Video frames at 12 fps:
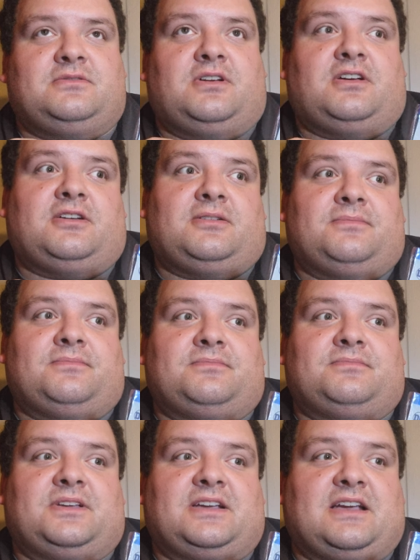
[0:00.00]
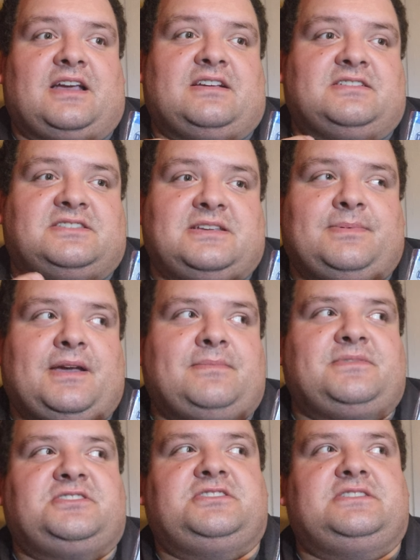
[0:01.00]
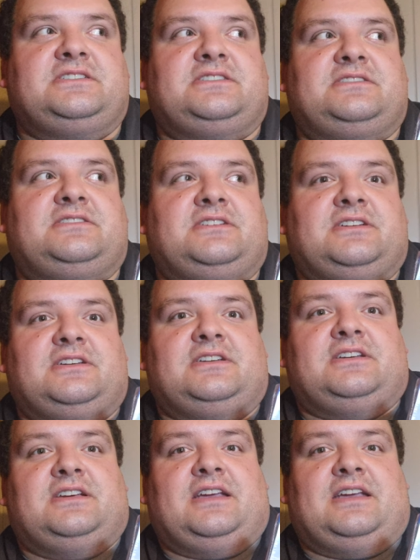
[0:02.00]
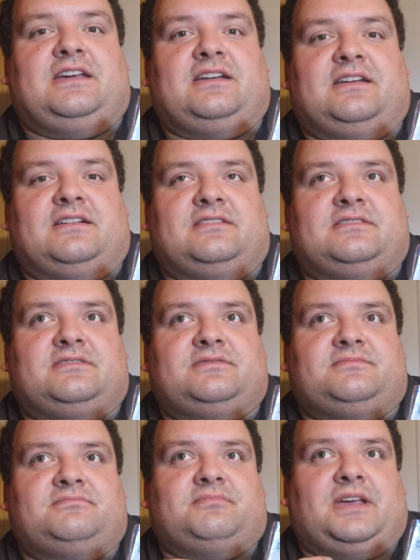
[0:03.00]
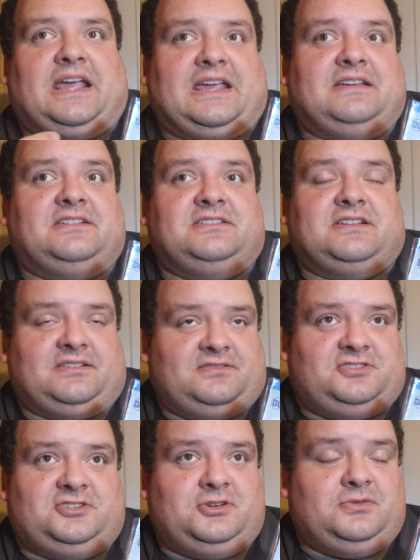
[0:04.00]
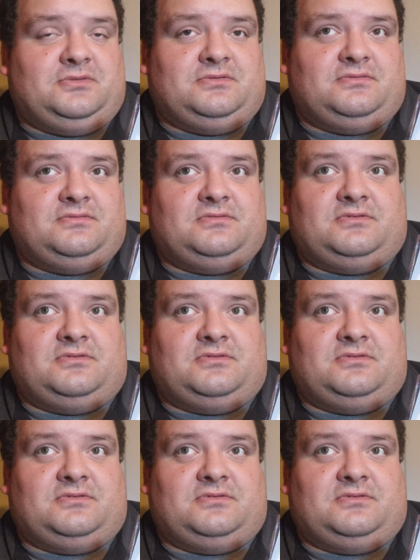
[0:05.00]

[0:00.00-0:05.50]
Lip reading: I got a CPAP machine, and I do,